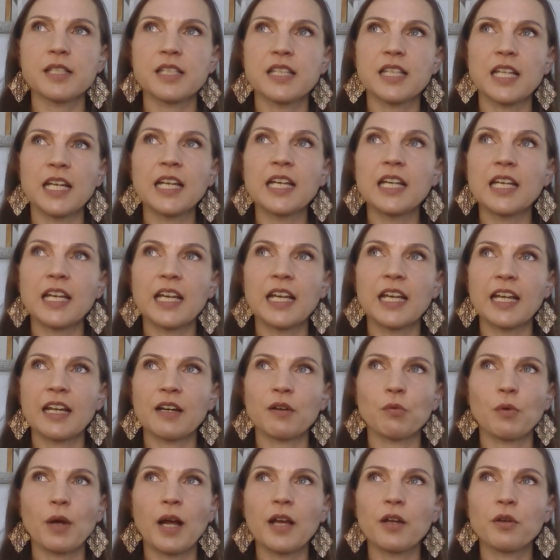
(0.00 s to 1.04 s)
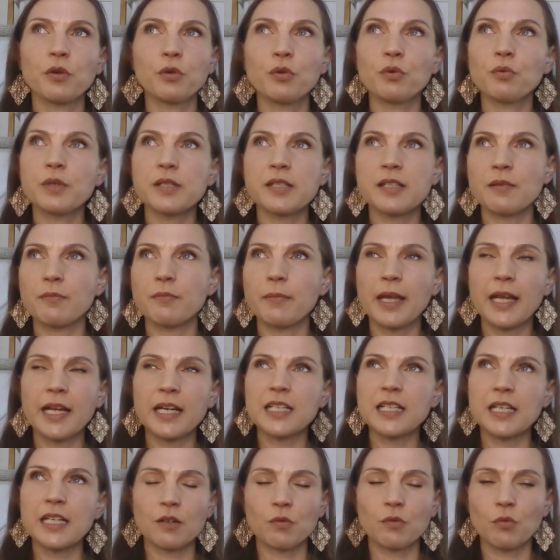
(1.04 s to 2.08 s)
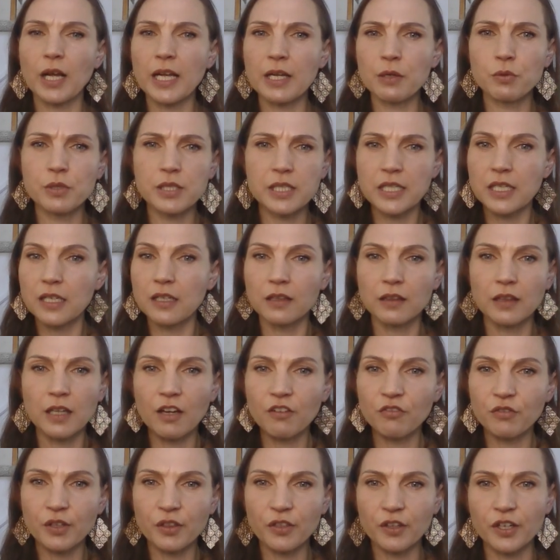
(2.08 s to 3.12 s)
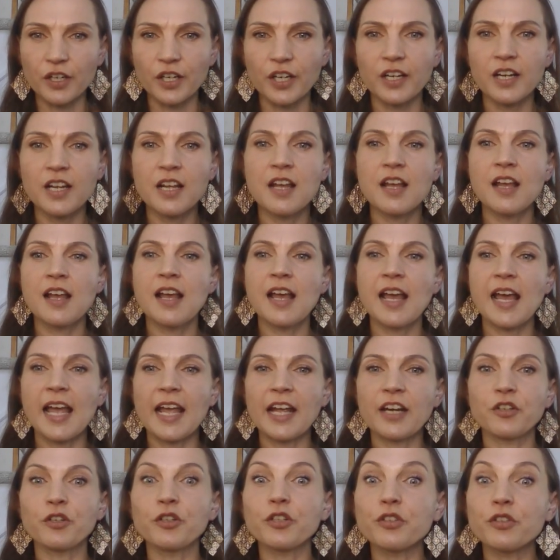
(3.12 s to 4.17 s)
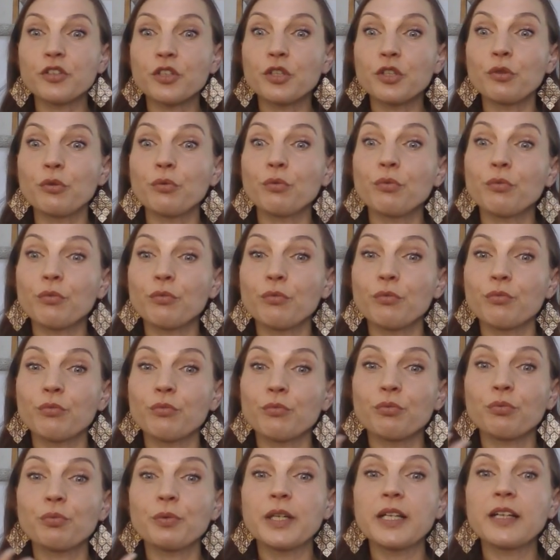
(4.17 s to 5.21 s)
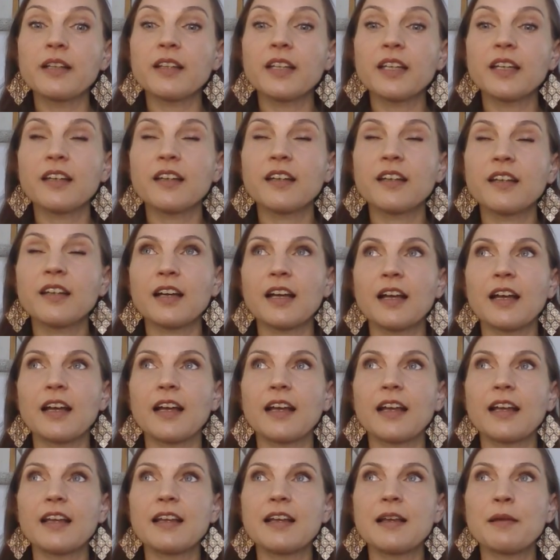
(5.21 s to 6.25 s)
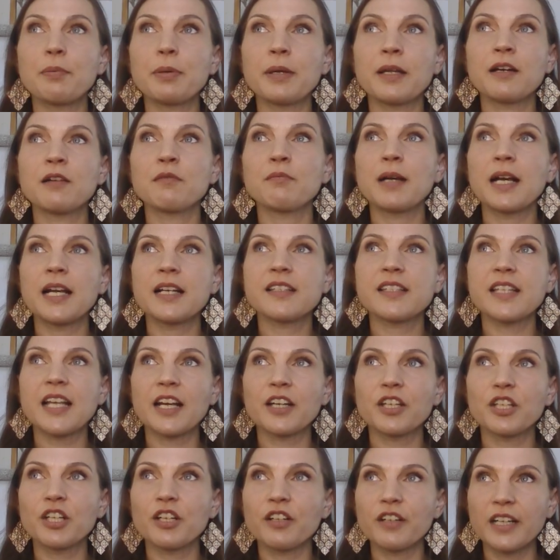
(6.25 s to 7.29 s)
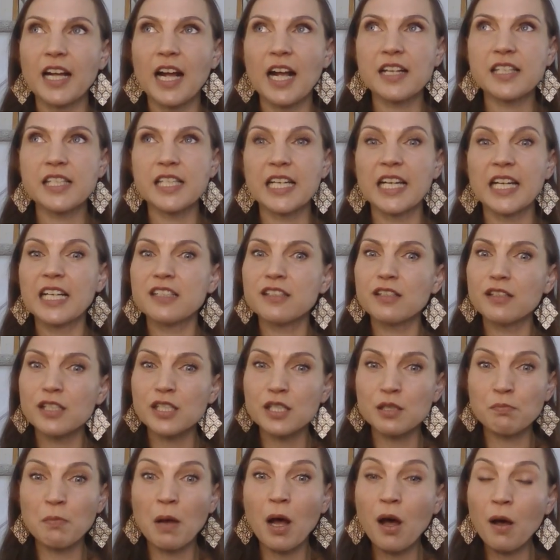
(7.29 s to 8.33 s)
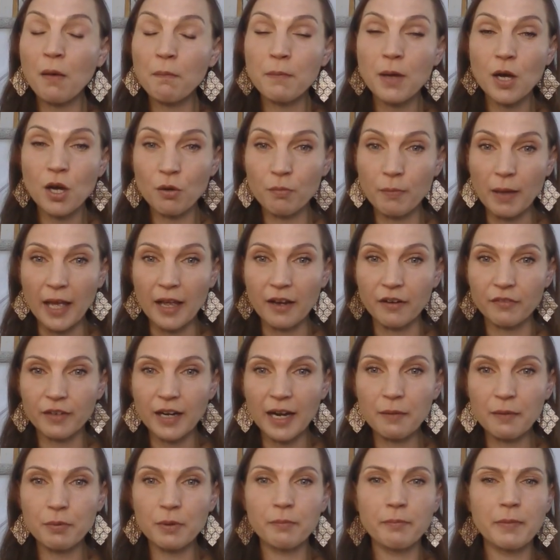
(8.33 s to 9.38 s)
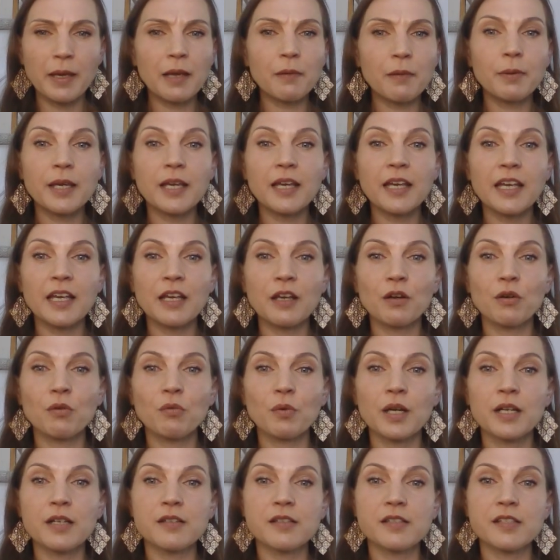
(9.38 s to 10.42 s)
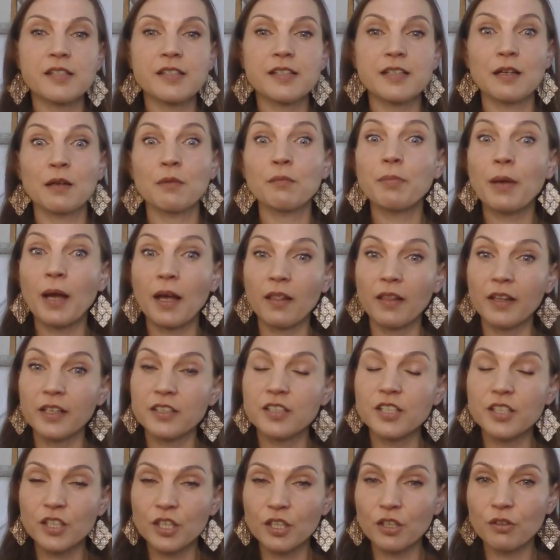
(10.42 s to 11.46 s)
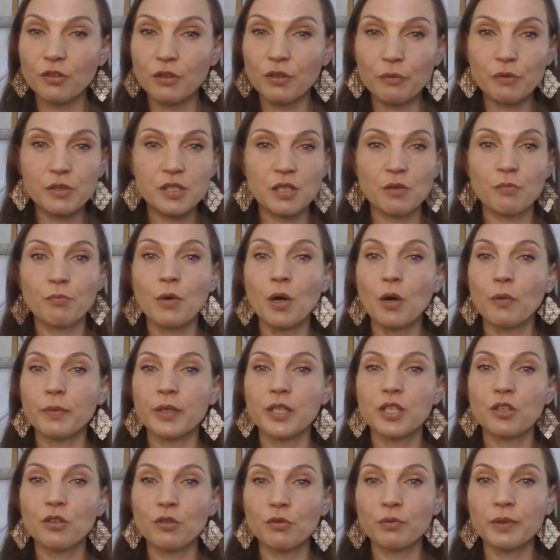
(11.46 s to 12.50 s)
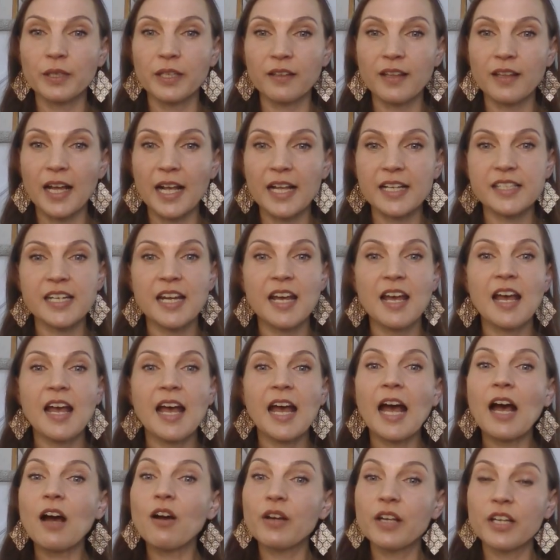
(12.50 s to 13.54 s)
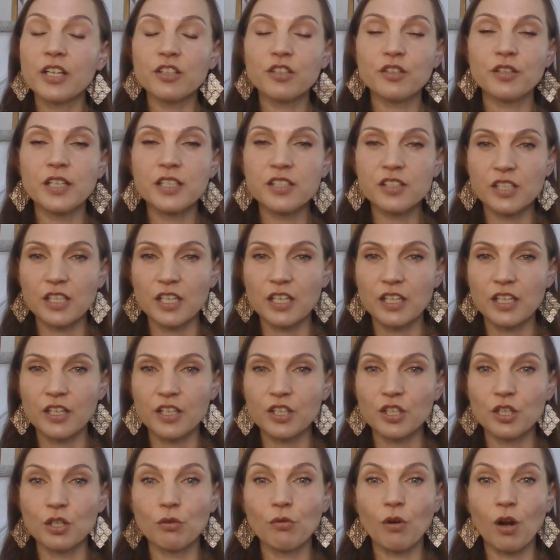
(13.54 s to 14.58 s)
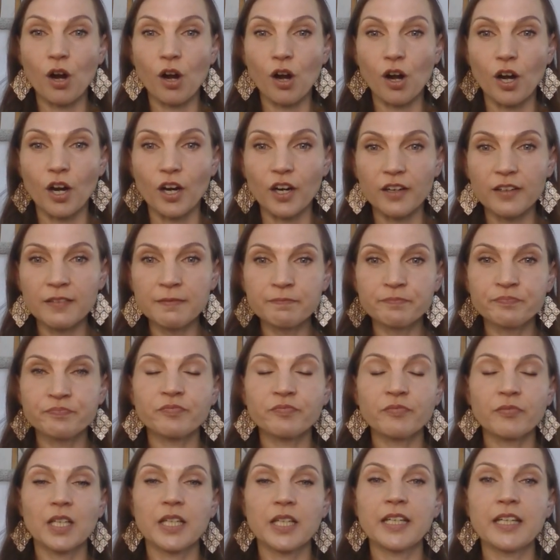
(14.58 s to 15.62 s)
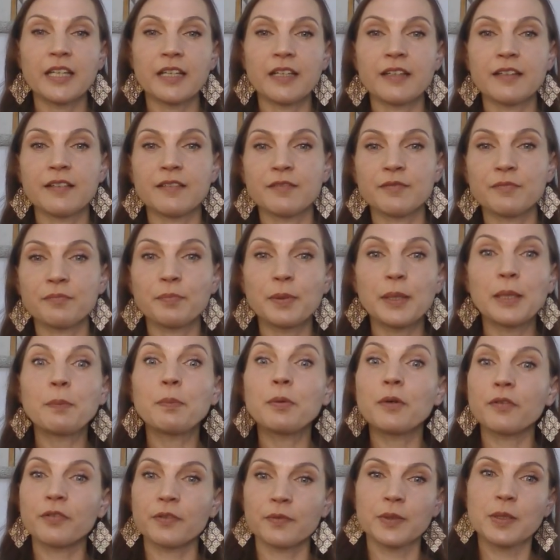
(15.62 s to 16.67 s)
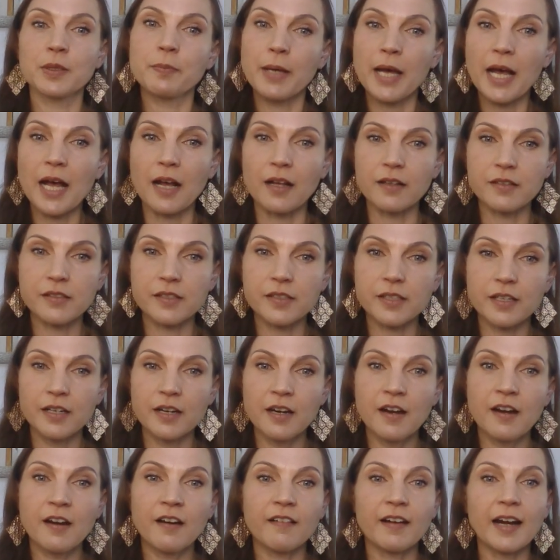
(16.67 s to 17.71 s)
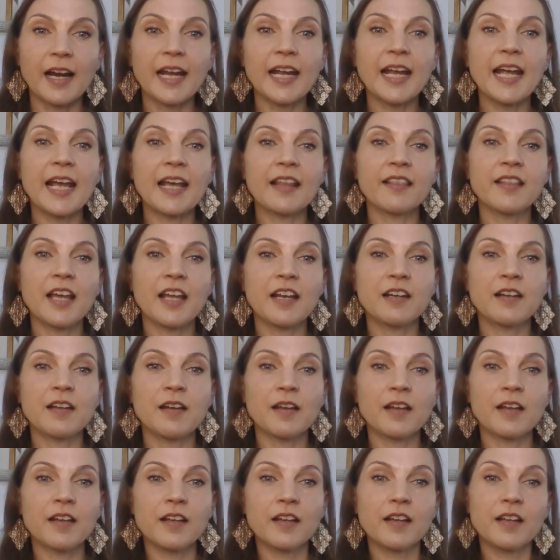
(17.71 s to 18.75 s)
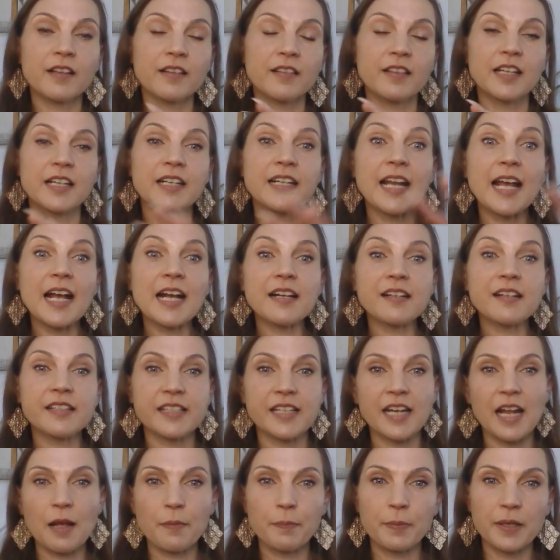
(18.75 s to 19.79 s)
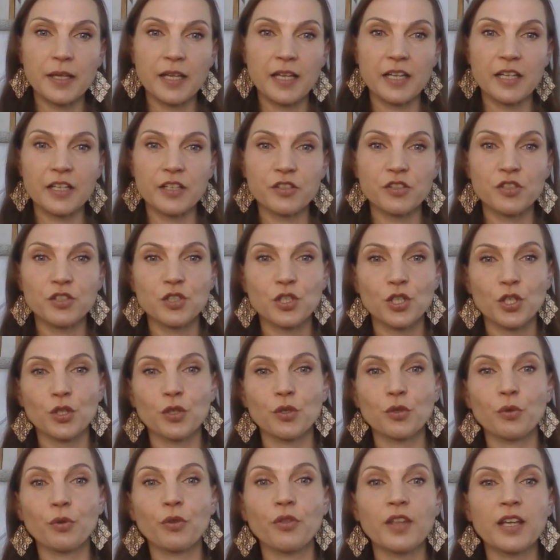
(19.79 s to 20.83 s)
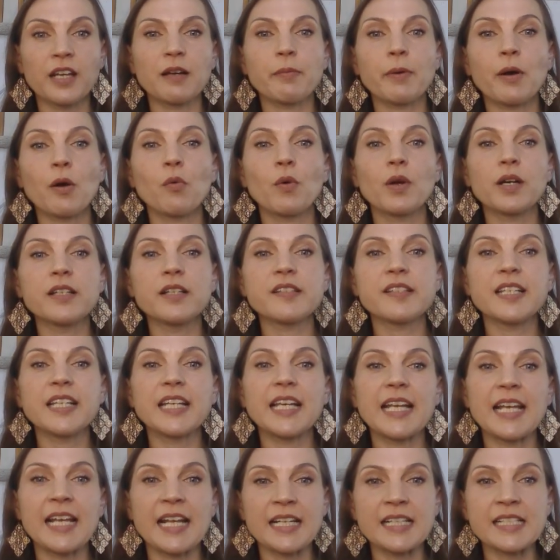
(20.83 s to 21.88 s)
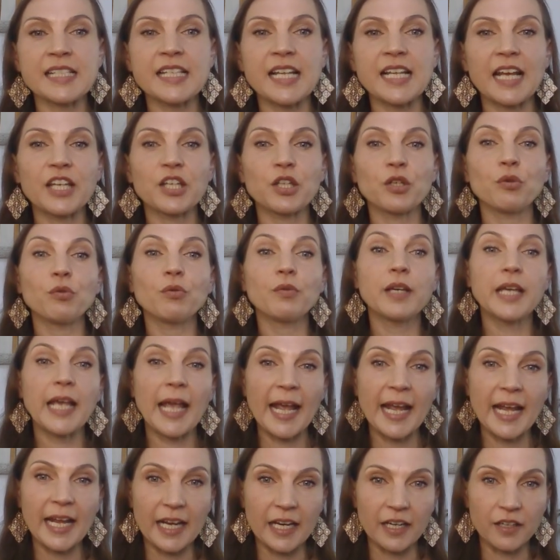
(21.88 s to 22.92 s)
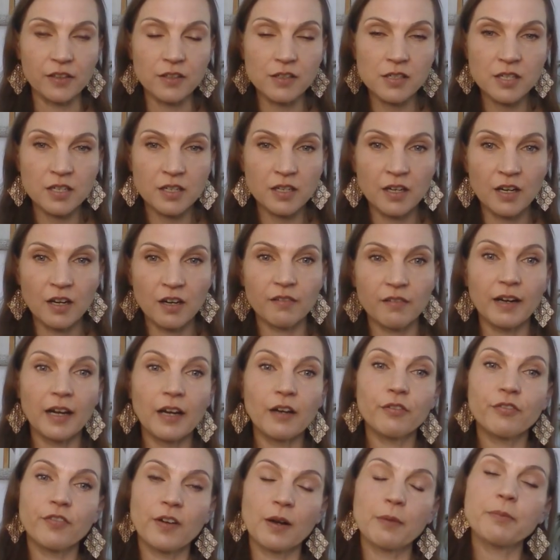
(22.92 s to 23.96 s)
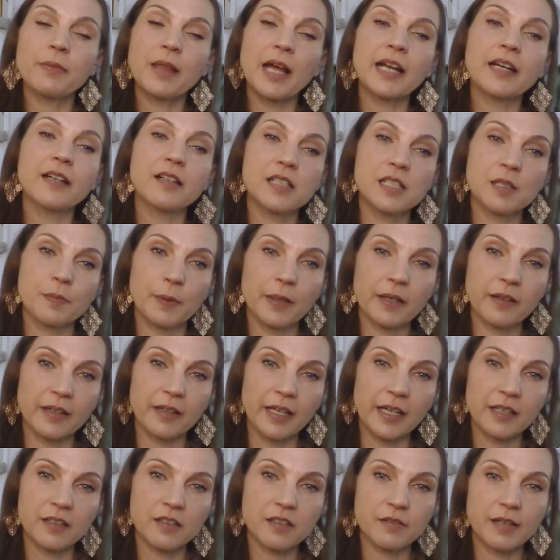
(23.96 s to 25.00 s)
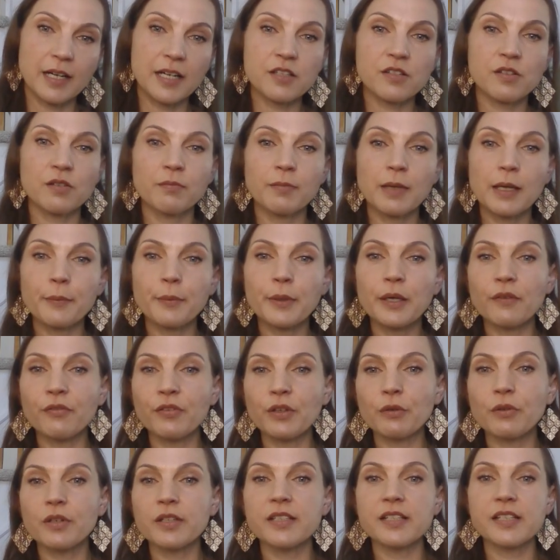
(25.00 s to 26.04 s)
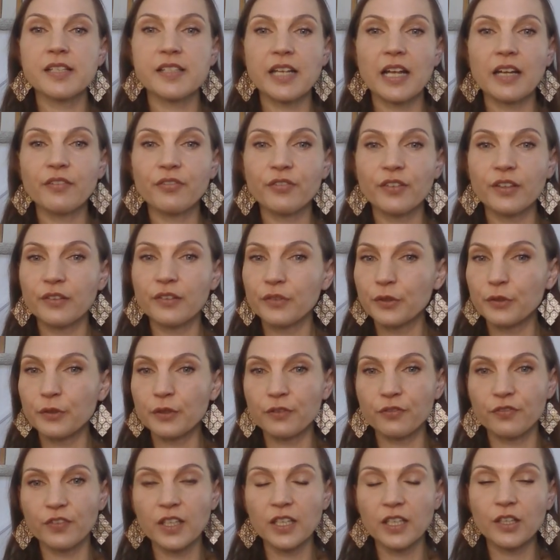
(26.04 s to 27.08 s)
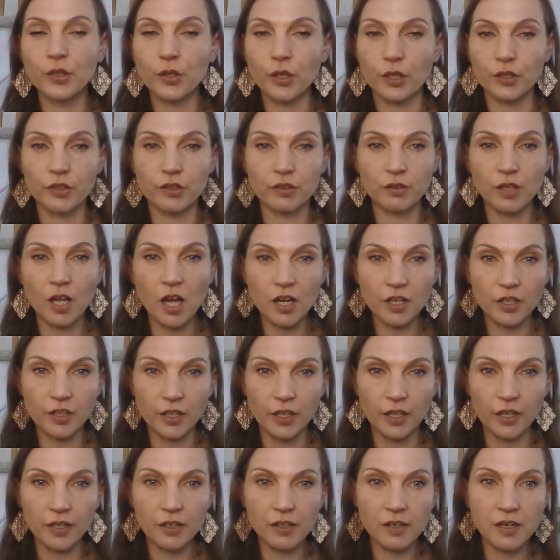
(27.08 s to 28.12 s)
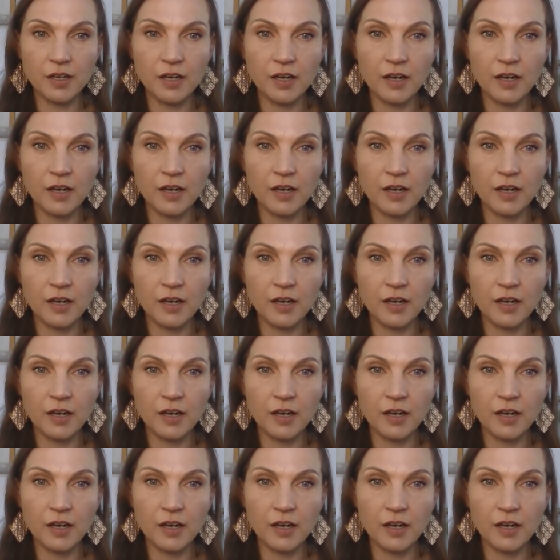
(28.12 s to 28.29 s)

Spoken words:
thinking and who was Amanda and why was he in love with her. And you really epitomize that curiosity. It's a small moment, right? But maybe it was compelling to you. It was a moment you realized how interested you are in people from the past, right? And then the next step is to think about what is the insight you gained, right, from that experience, right? So maybe if you were deciphering the graffiti on your locker,